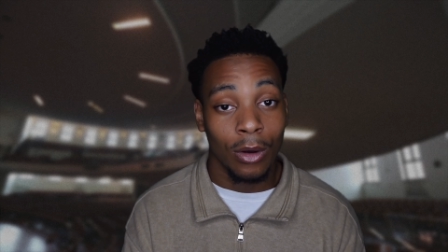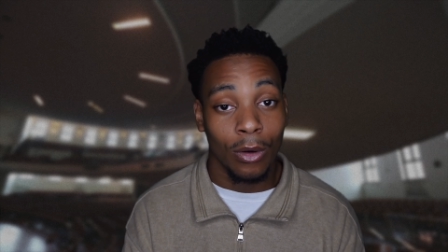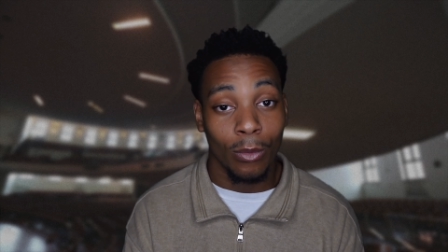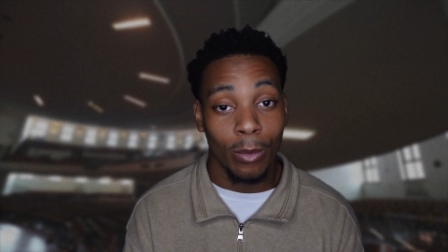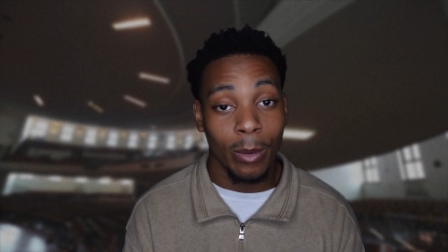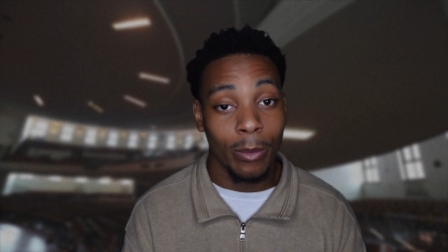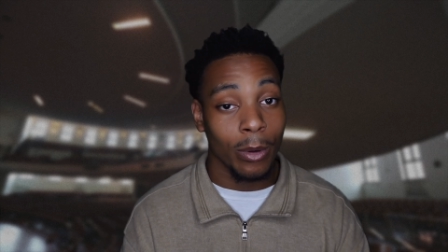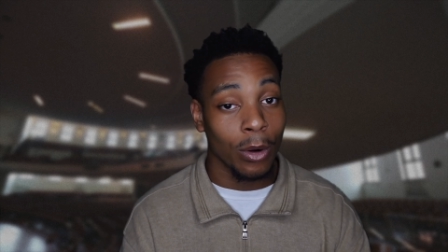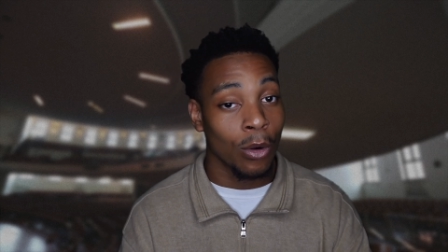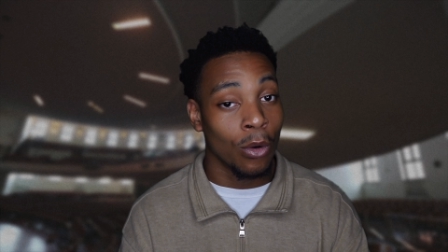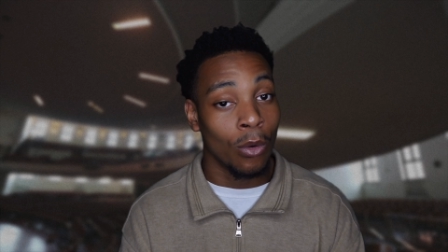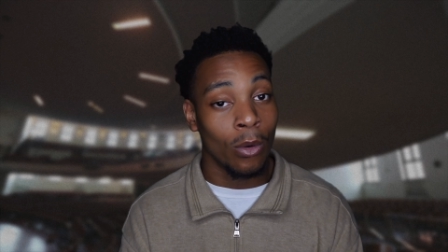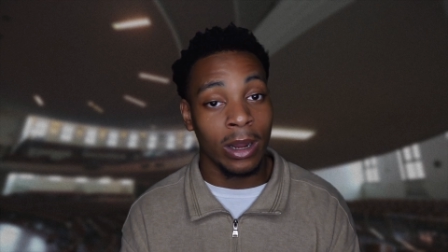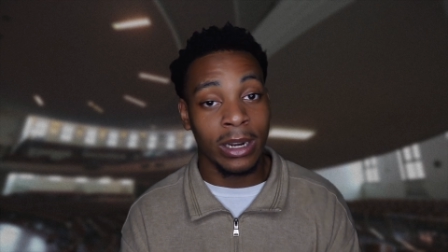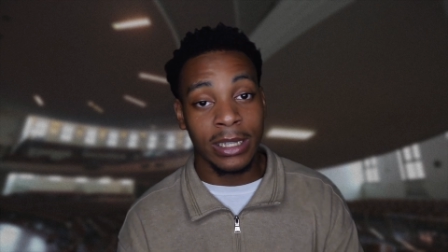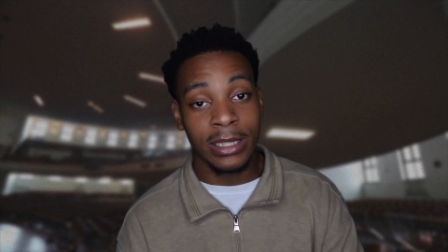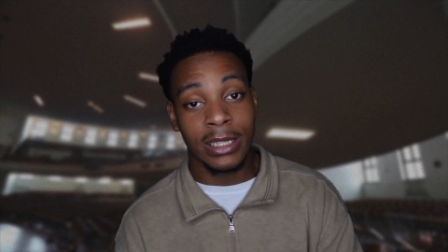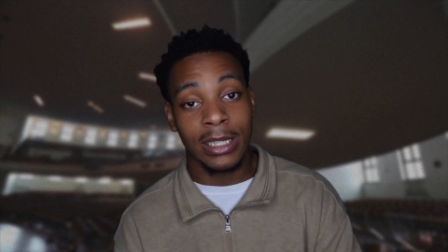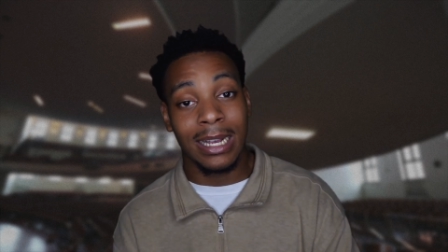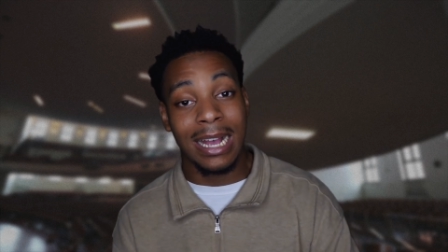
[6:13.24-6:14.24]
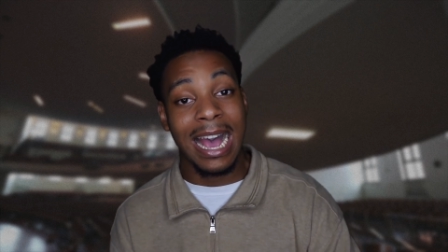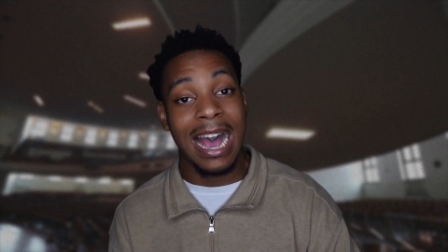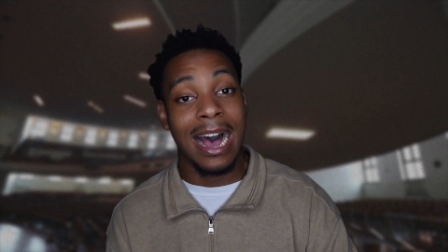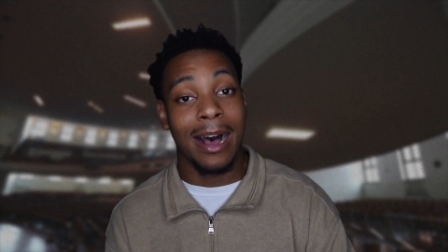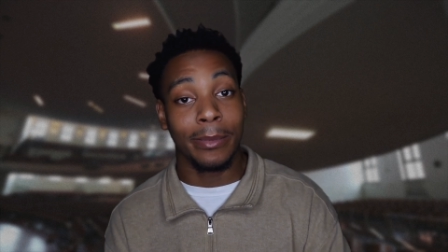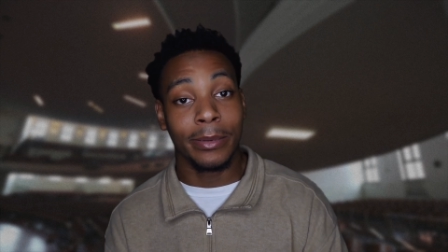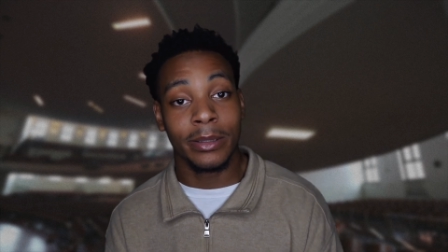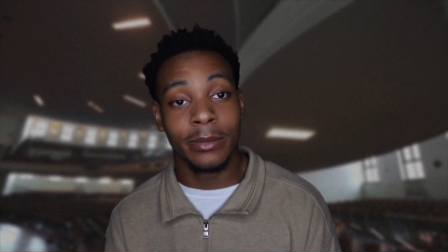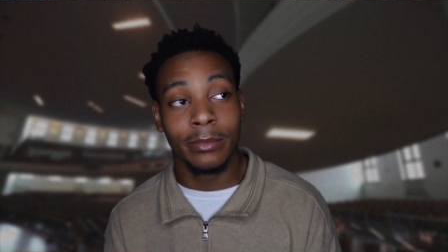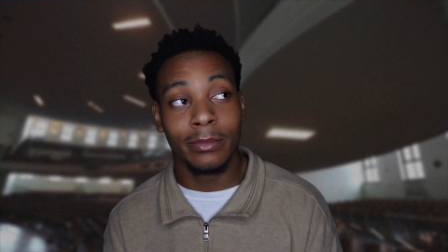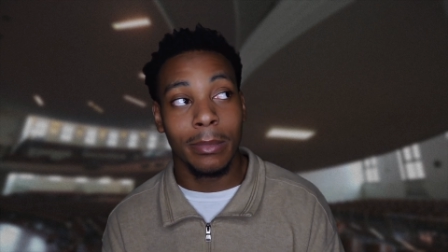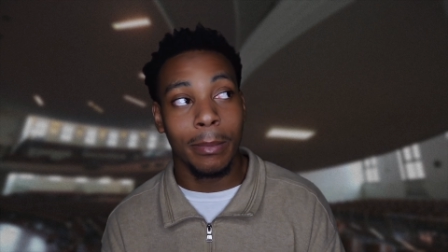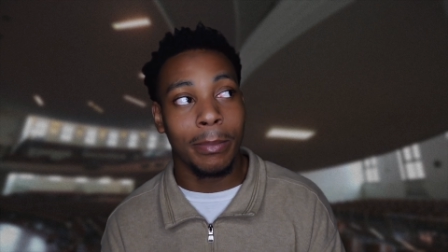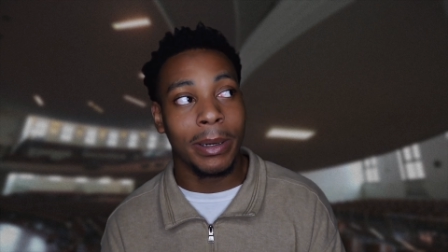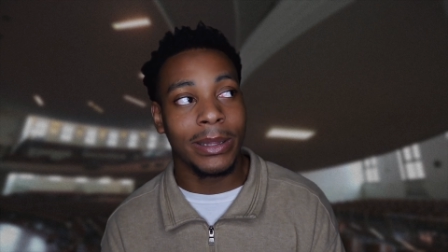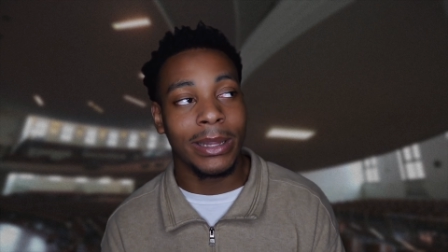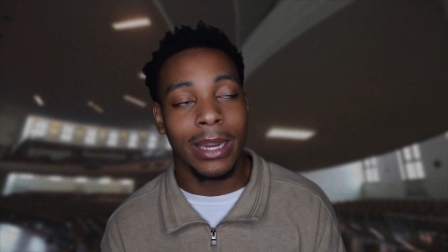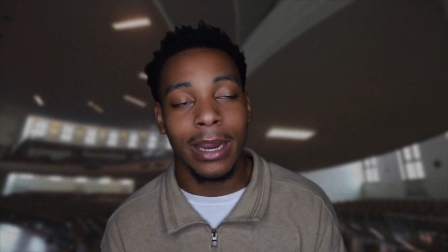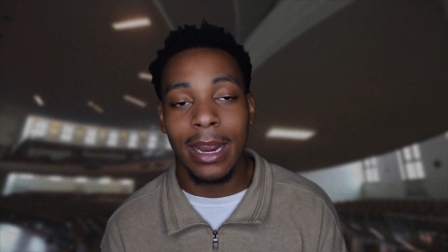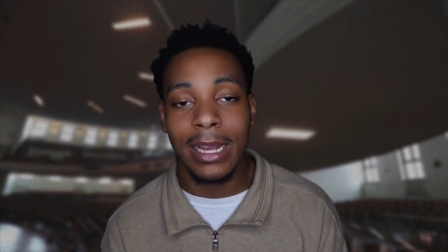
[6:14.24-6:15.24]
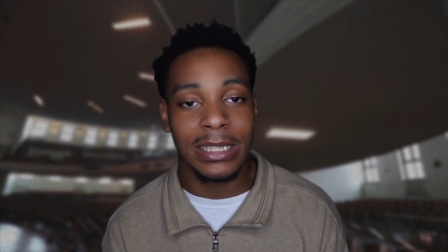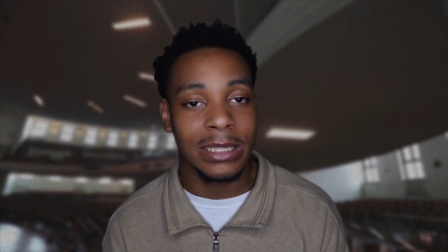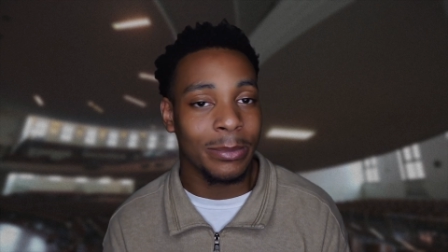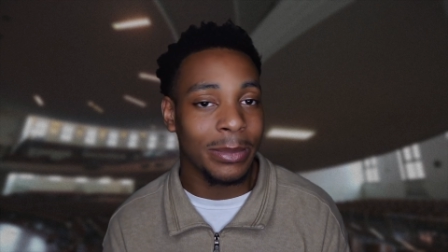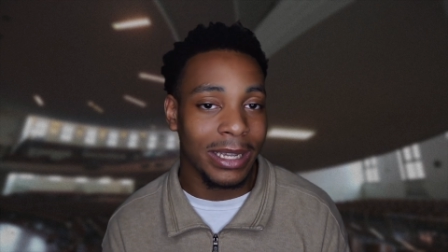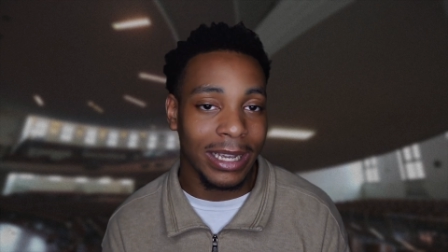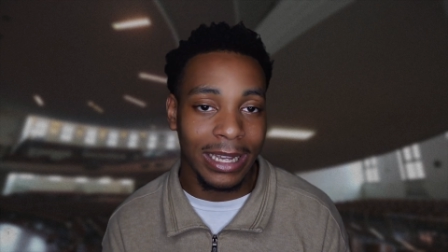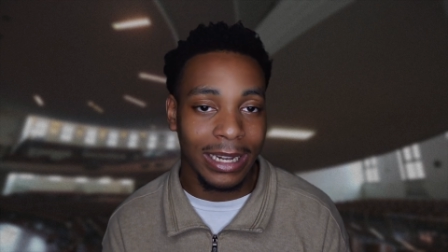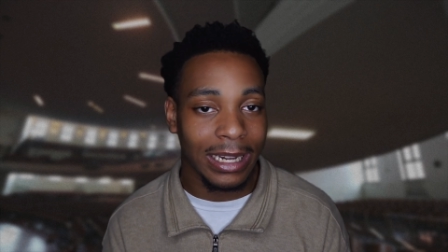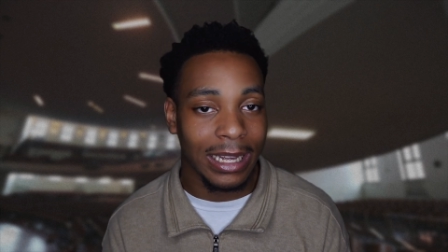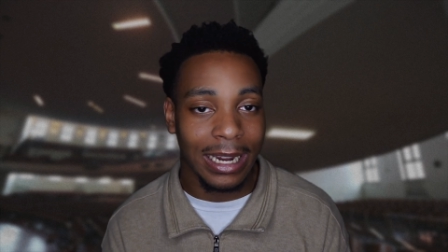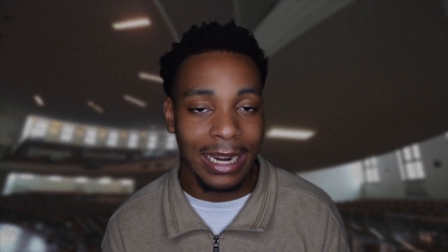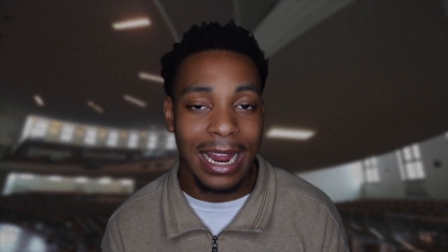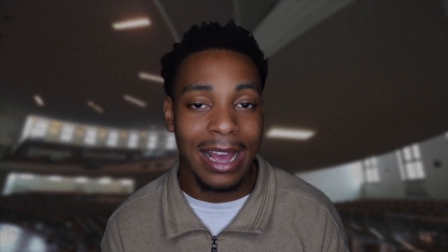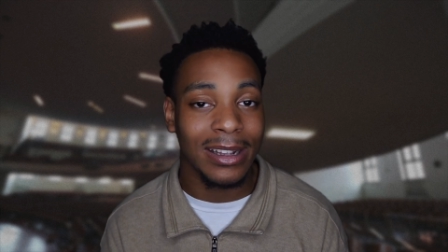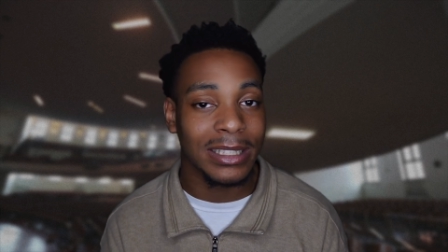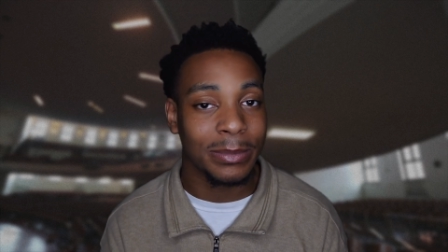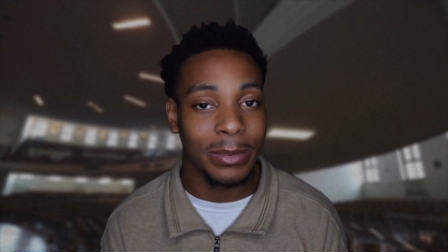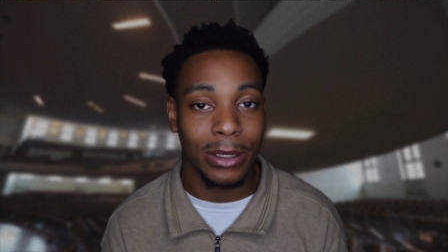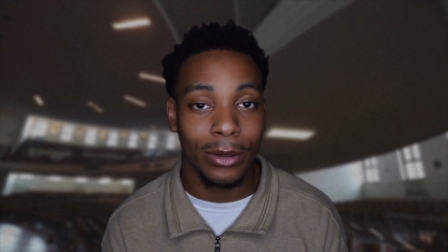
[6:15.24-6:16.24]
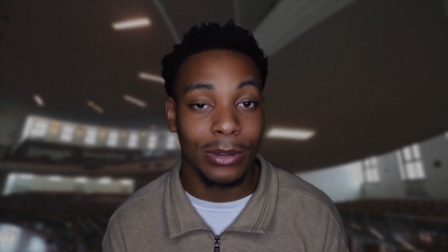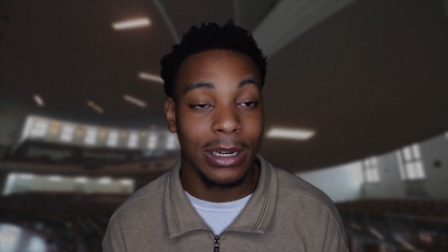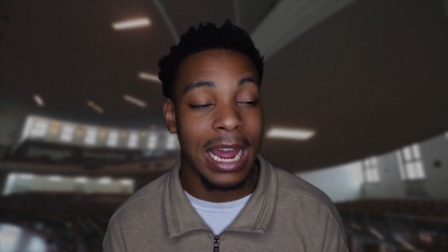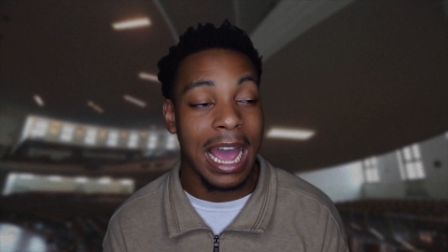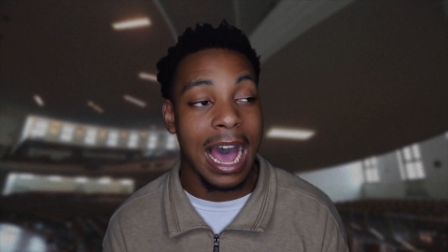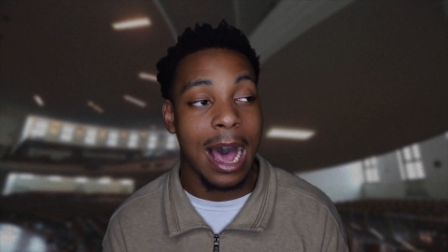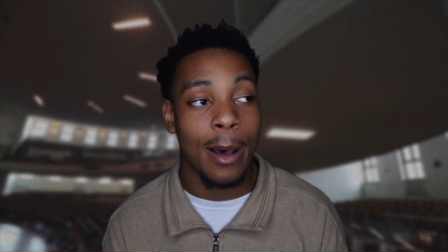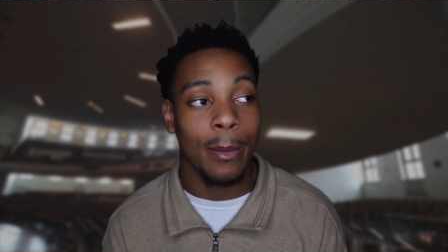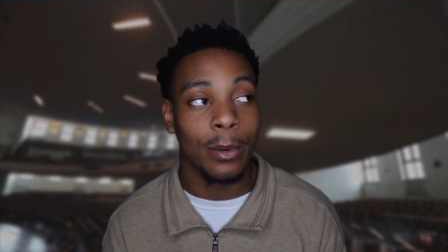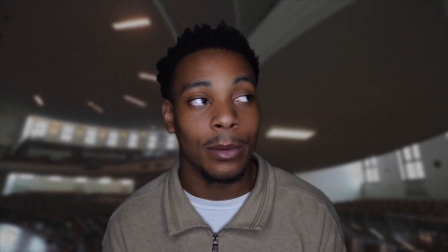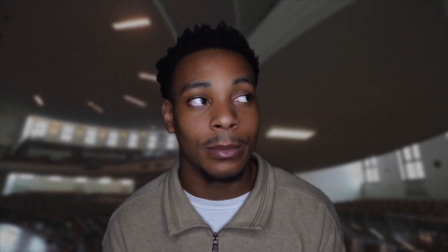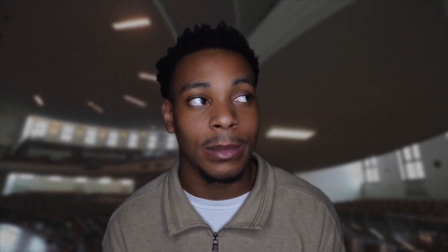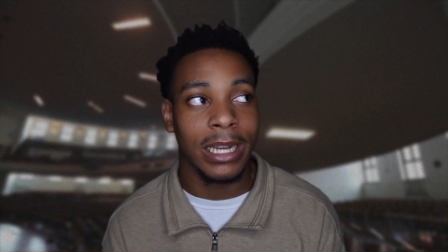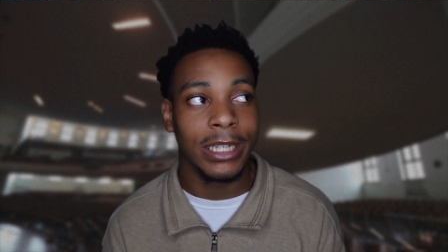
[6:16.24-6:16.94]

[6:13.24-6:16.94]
we were going into an album, but there hasn't been any announcement on the album.